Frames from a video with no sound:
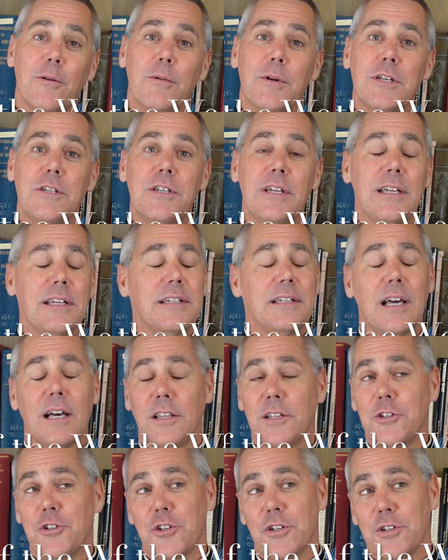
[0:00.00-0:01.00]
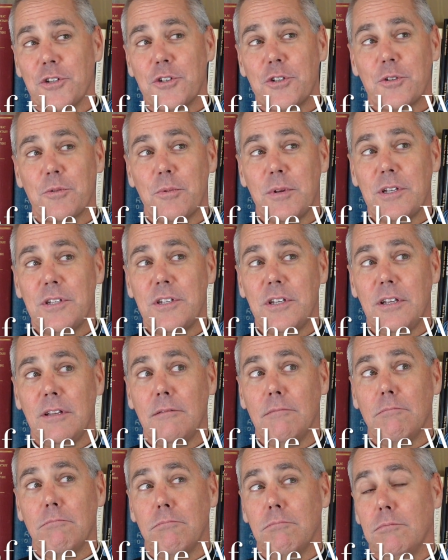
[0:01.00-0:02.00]
we see intelligence,
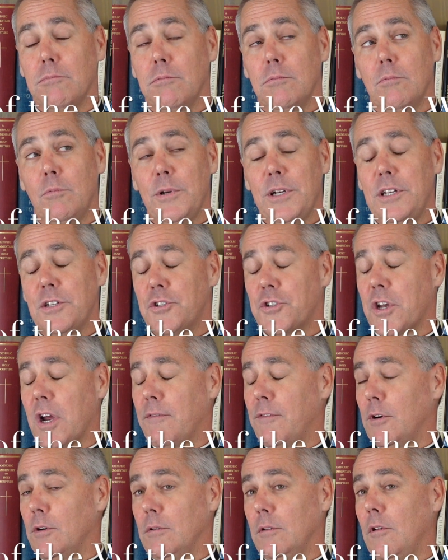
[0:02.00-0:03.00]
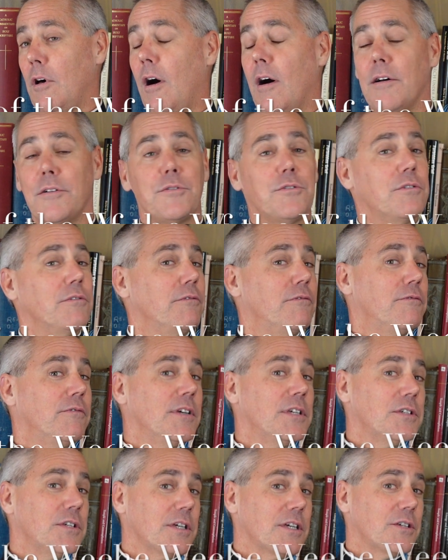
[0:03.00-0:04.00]
we discover laws of
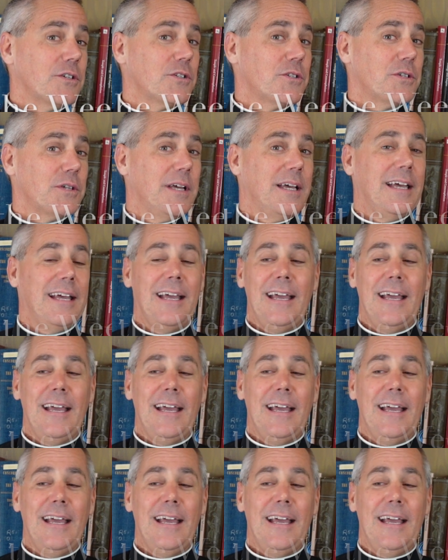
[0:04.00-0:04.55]
physics,